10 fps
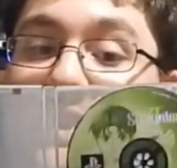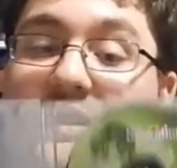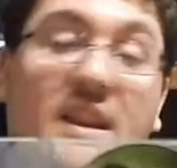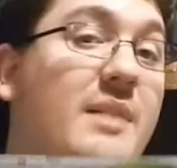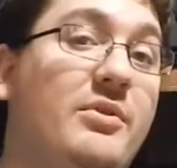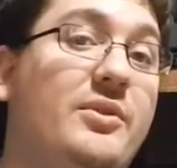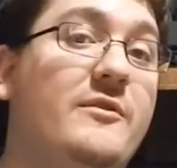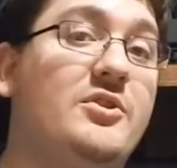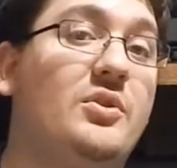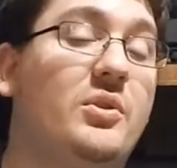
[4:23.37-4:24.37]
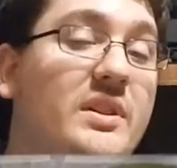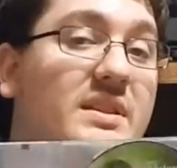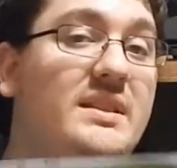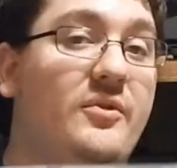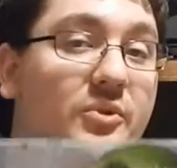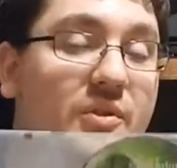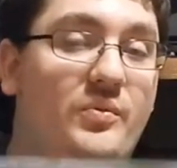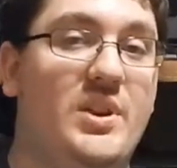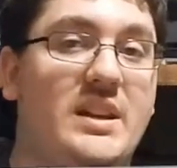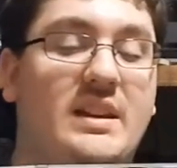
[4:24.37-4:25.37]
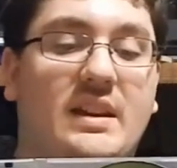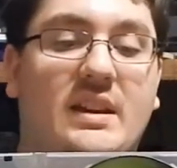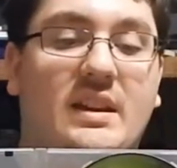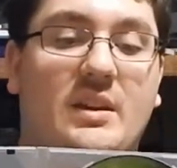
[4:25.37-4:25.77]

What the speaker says: Same thrift store, different week.